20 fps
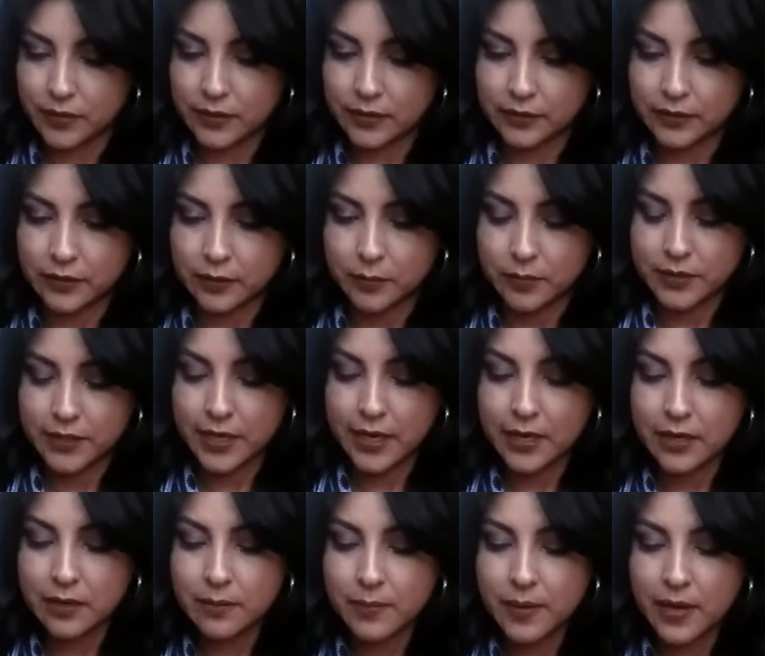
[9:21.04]
The little
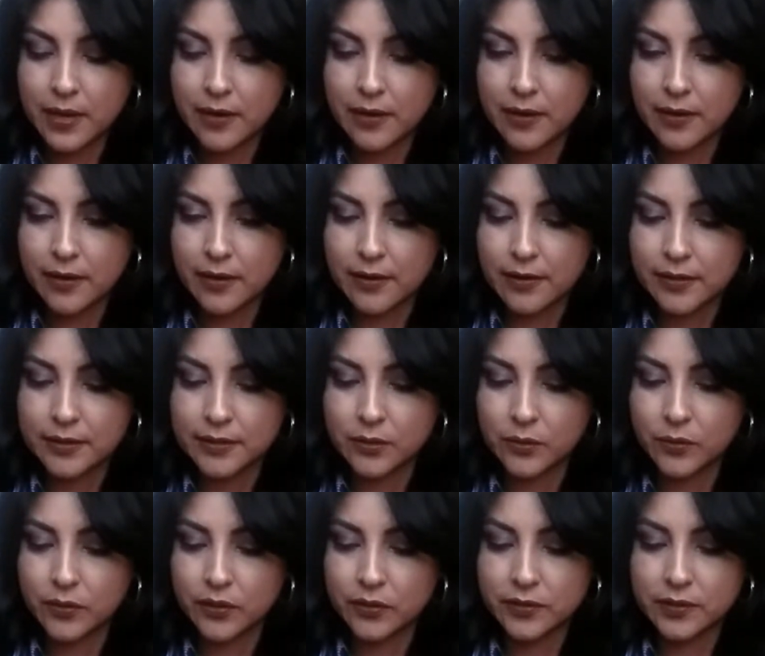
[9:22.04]
teddy bear. So
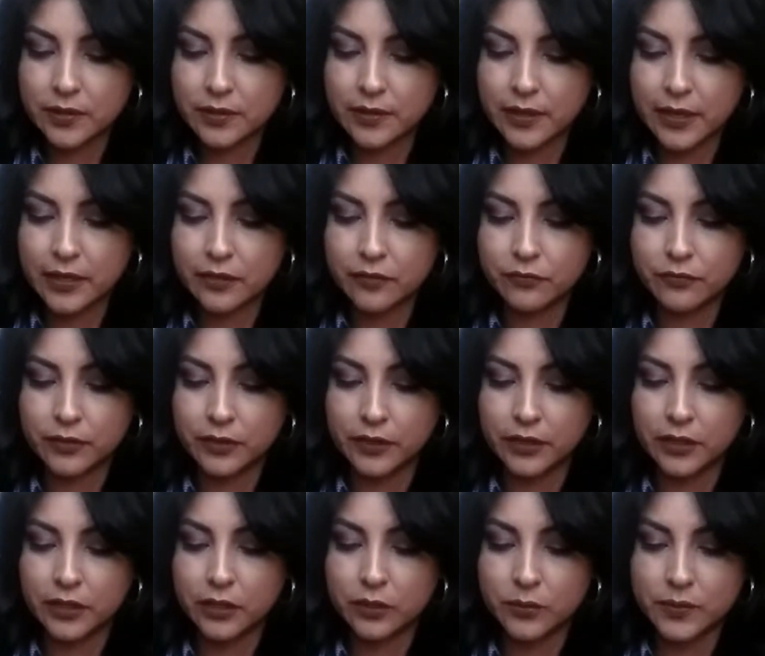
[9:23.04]
there's a lot of
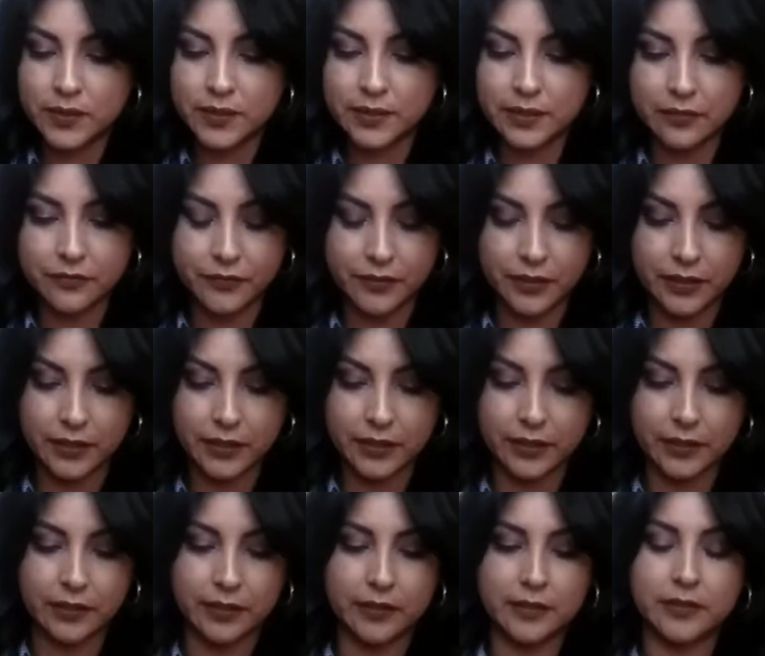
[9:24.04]
really cute stuff in
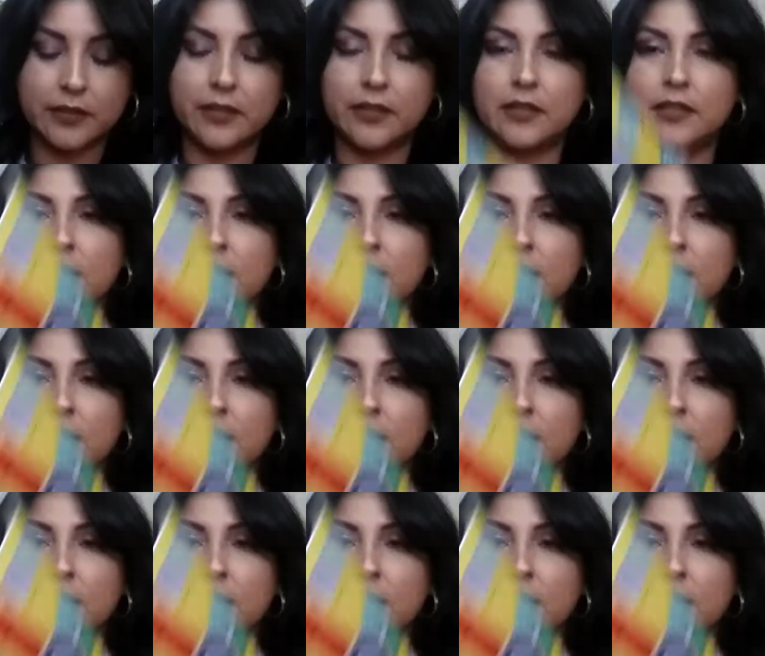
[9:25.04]
here